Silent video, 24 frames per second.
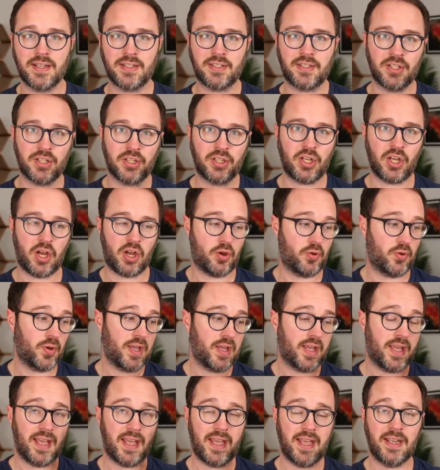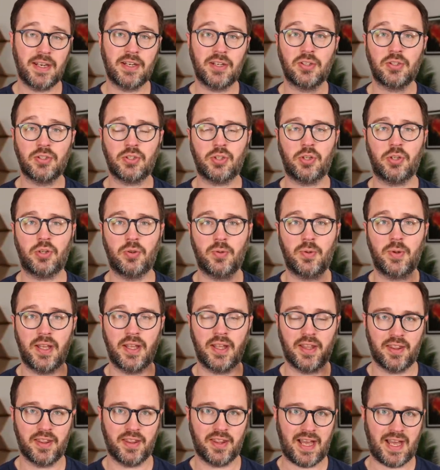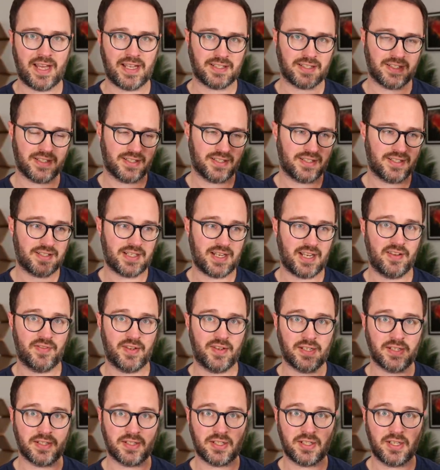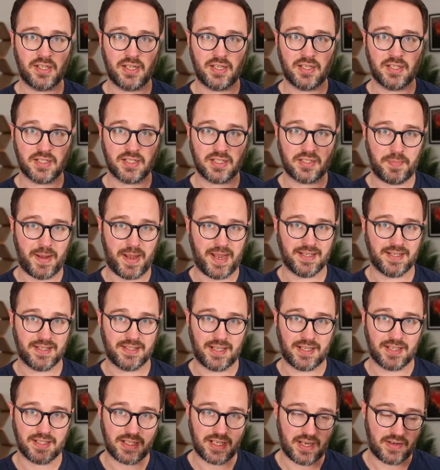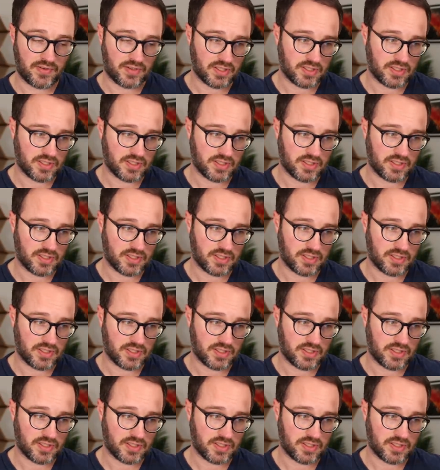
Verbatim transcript: going to go into that savings space, that savings